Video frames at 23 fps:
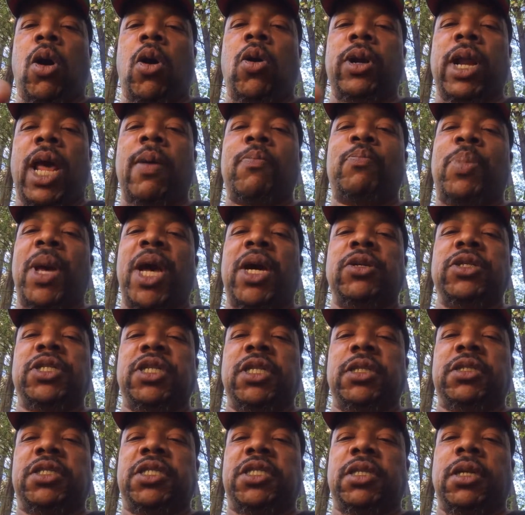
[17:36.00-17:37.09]
Oh, that
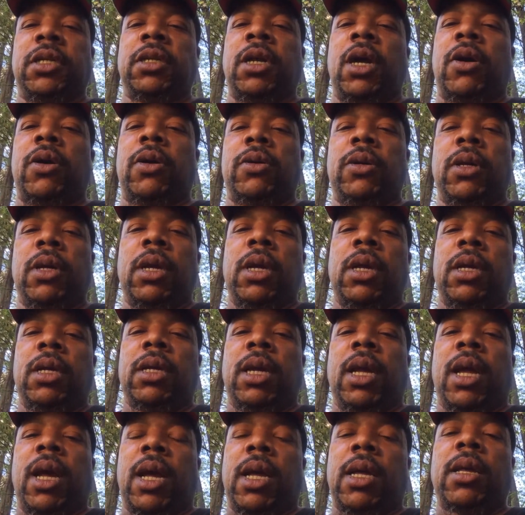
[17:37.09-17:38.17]
Belgian, yo,
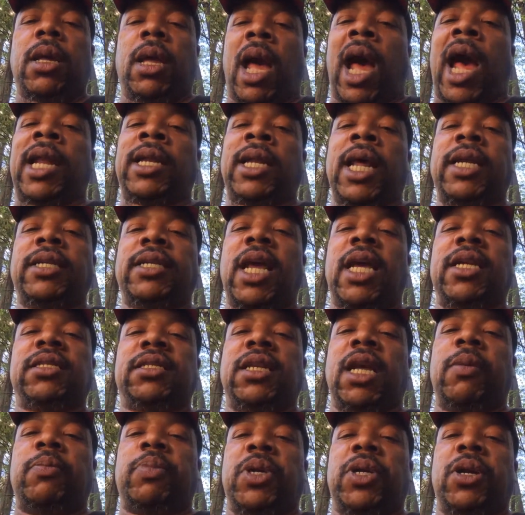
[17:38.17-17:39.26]
I like that
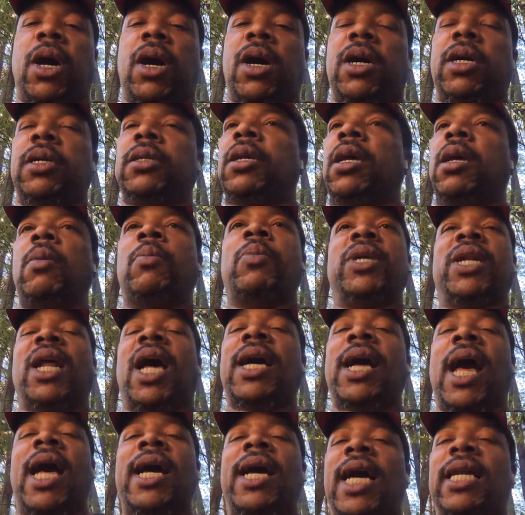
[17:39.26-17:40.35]
St. Bernard, but
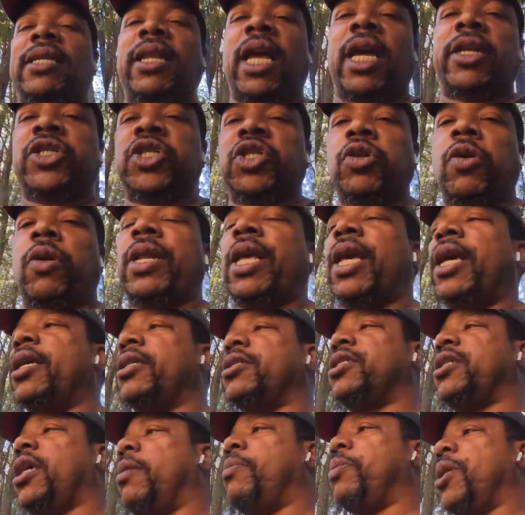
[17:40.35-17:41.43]
I got that short
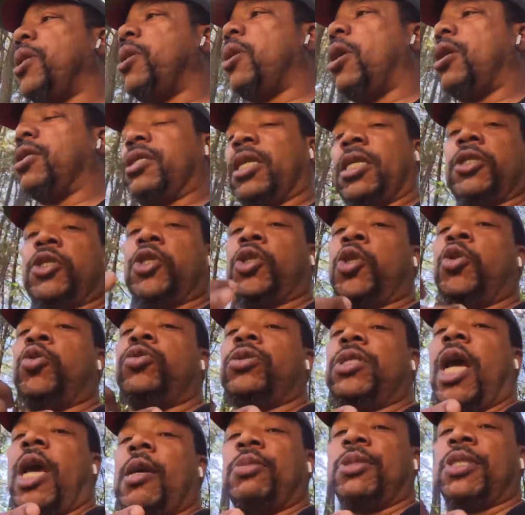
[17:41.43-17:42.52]
hair St. Bernard. There's
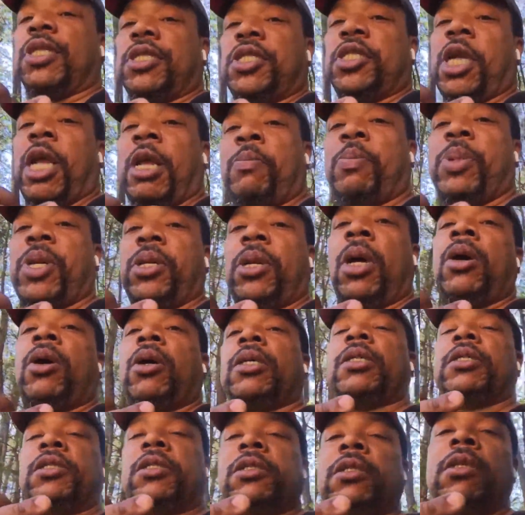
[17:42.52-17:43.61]
two types of St.
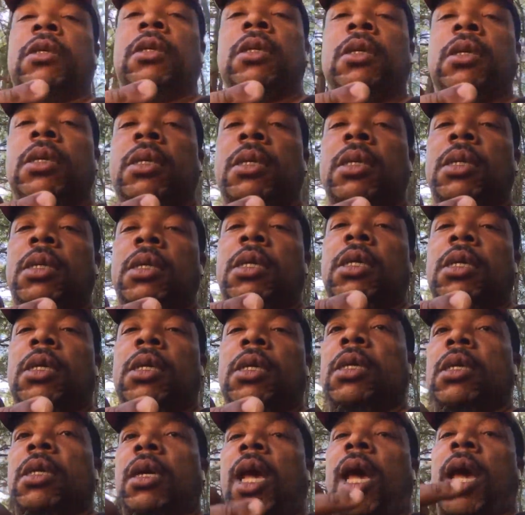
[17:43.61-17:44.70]
Bernards.
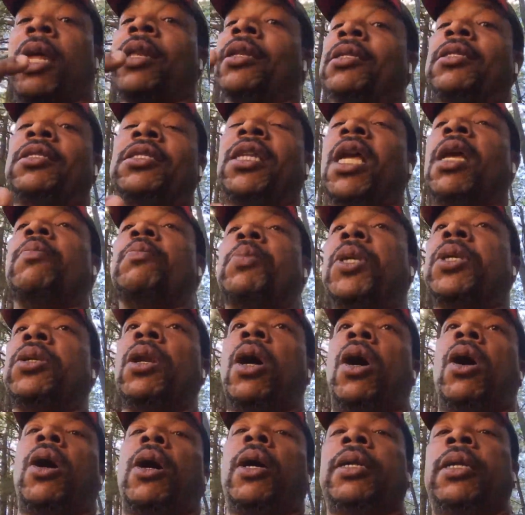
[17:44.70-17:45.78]
And St.
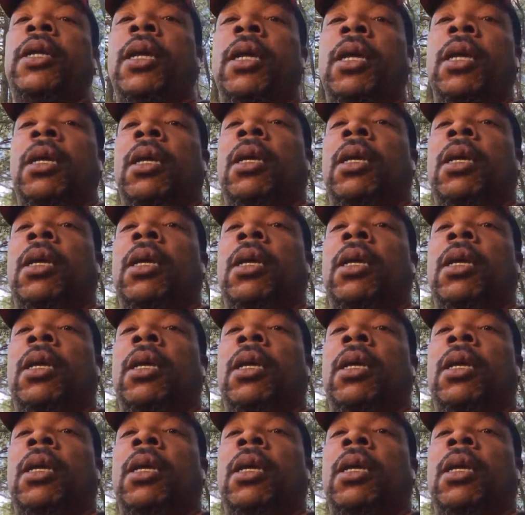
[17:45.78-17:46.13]
Bernard,